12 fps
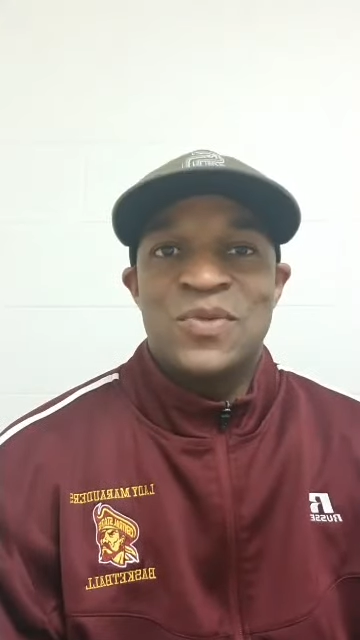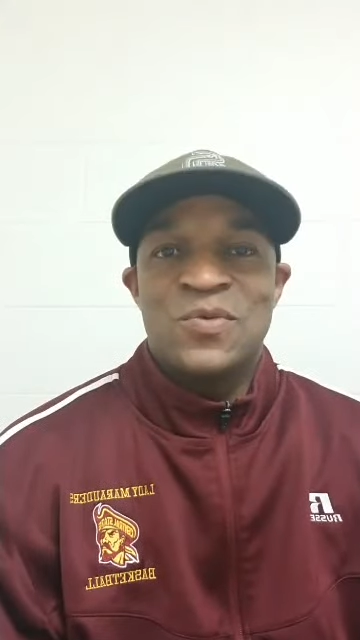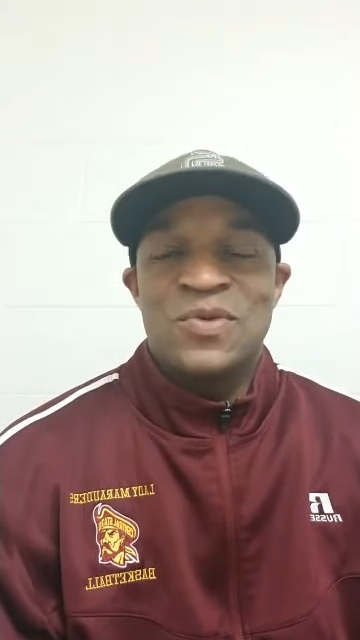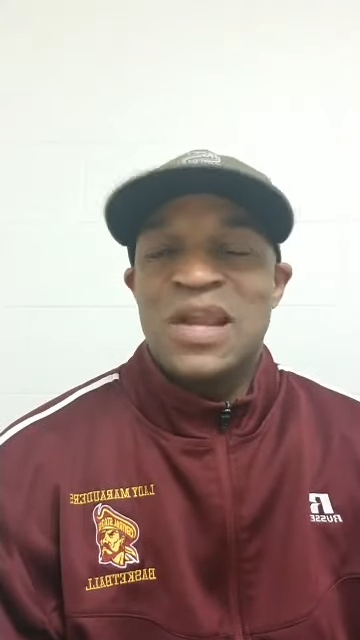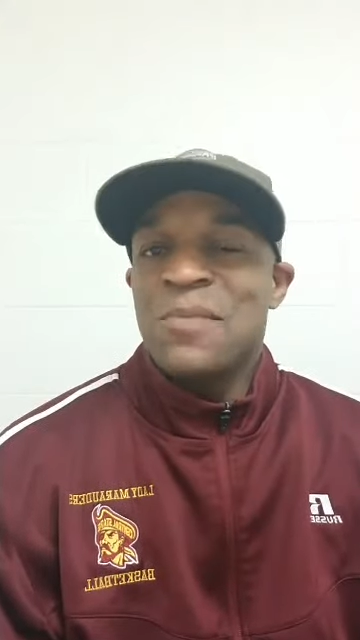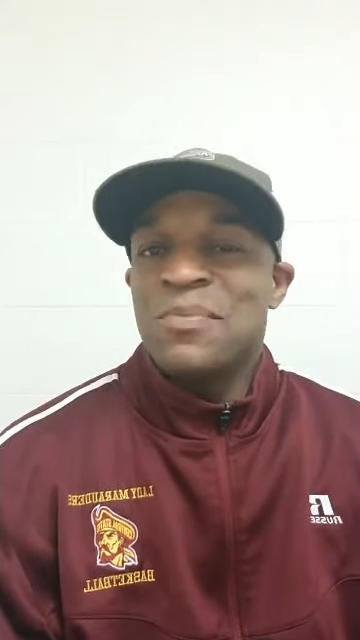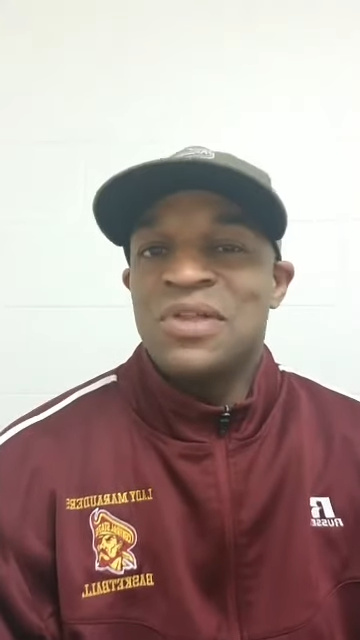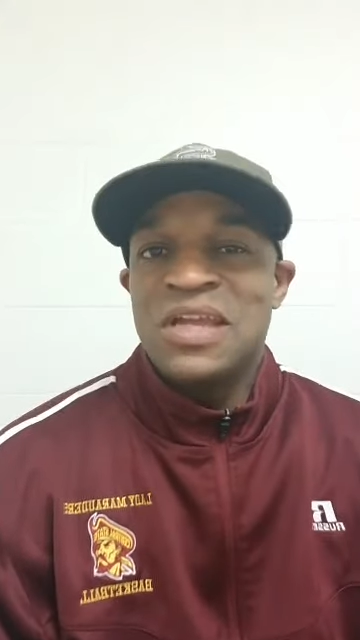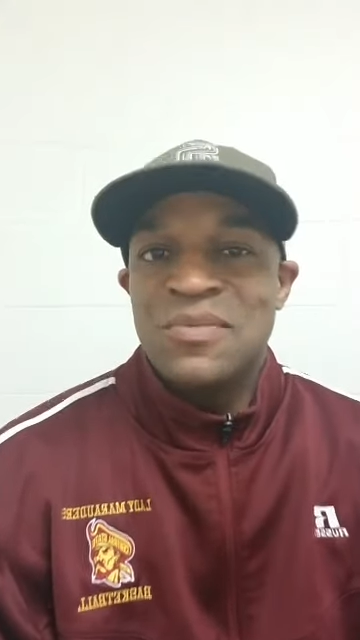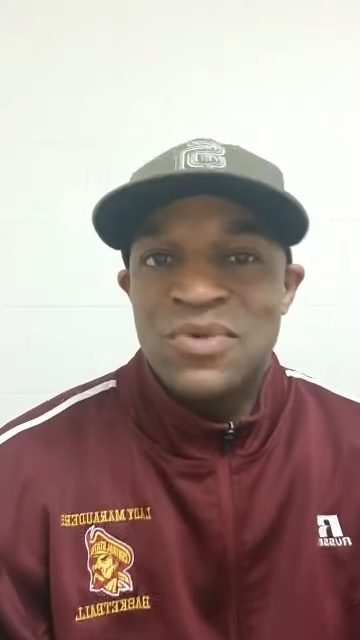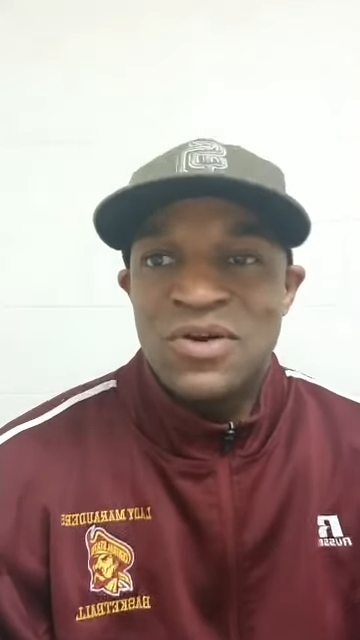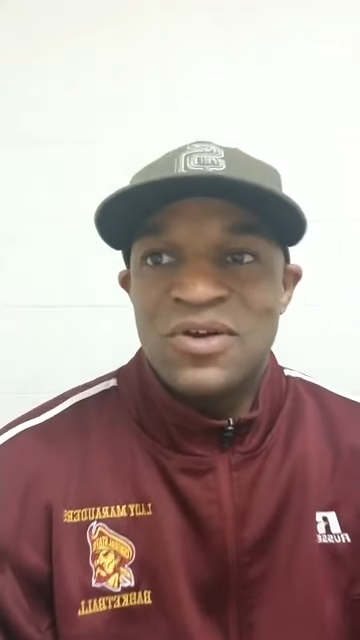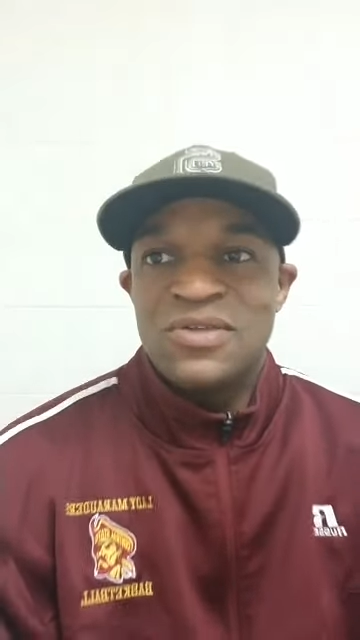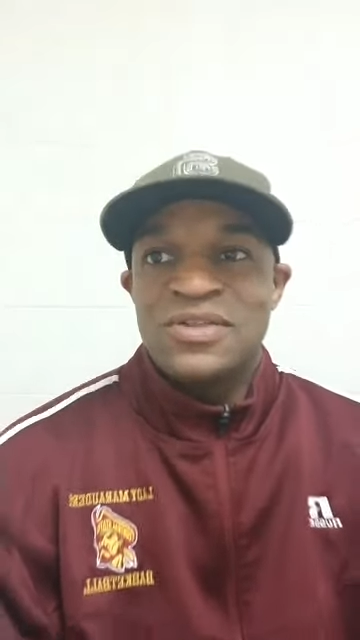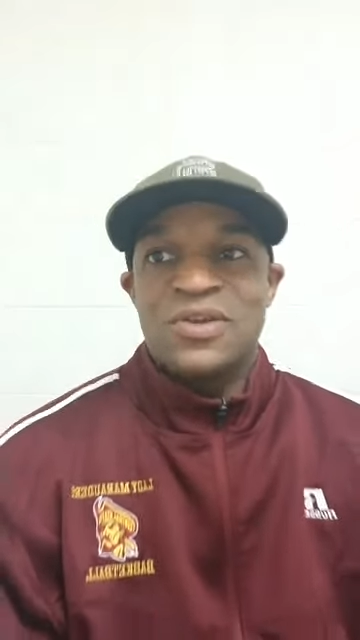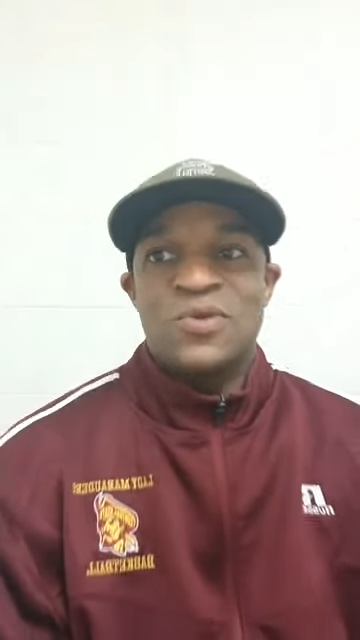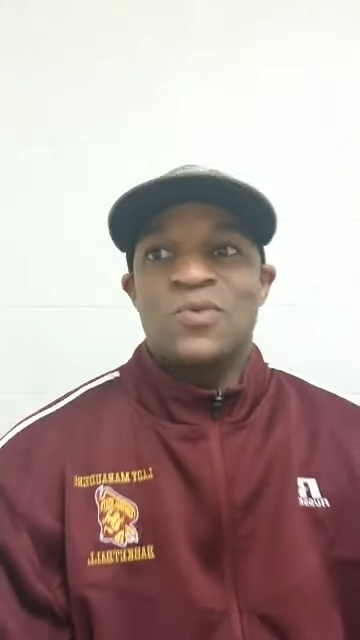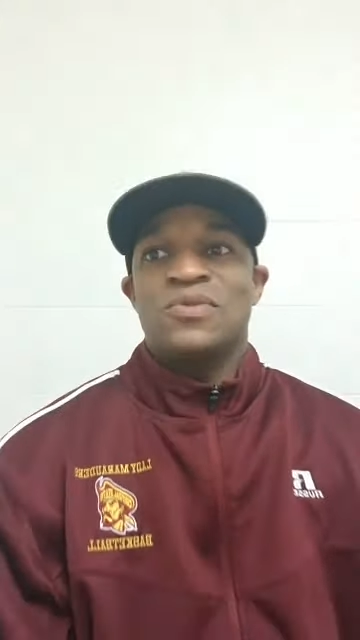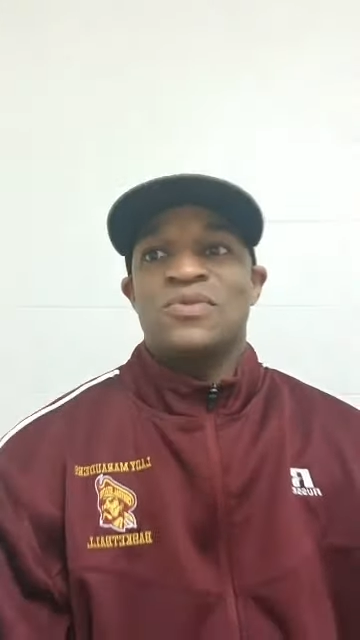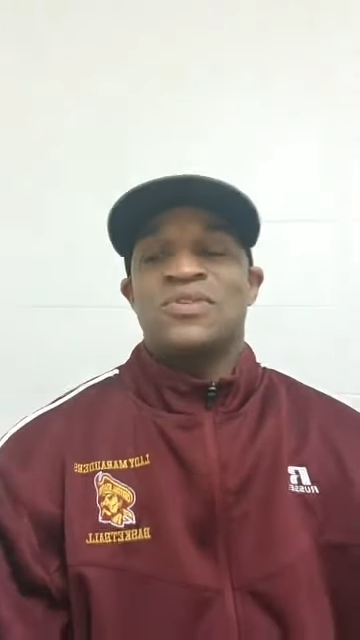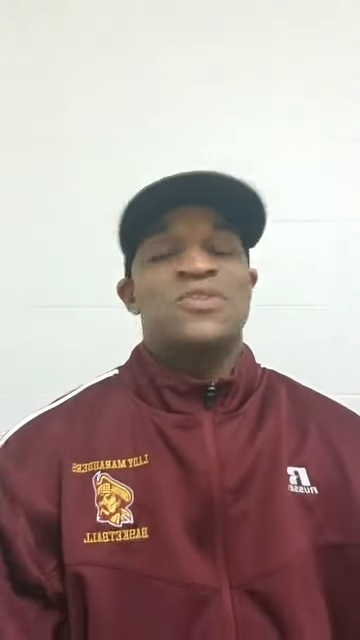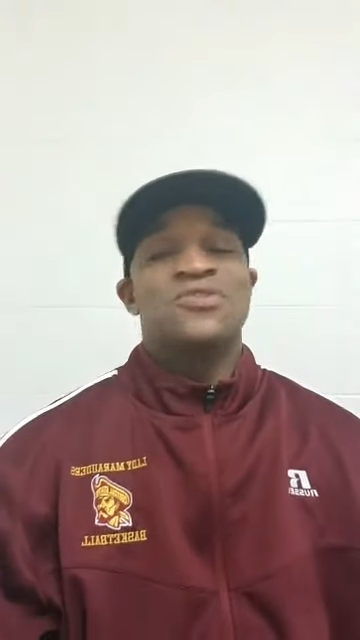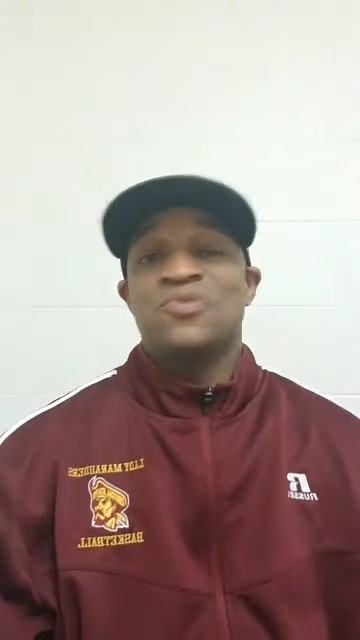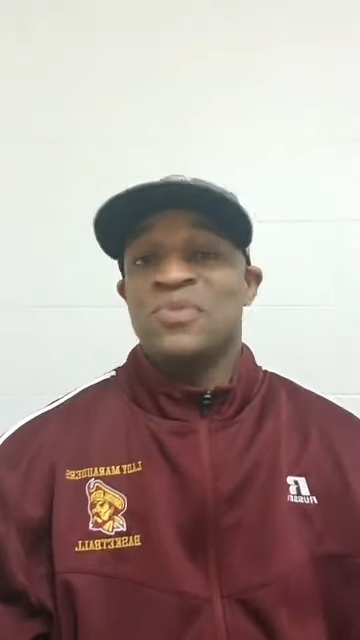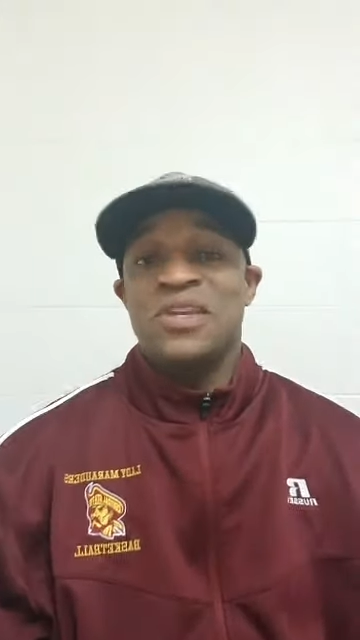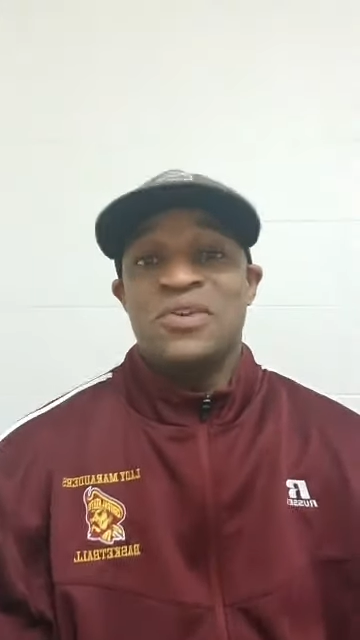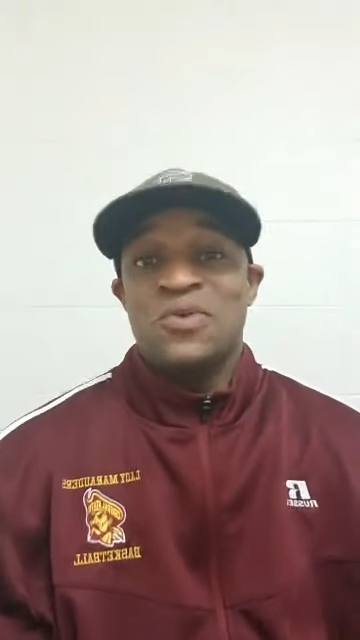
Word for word: when I played ball, there social media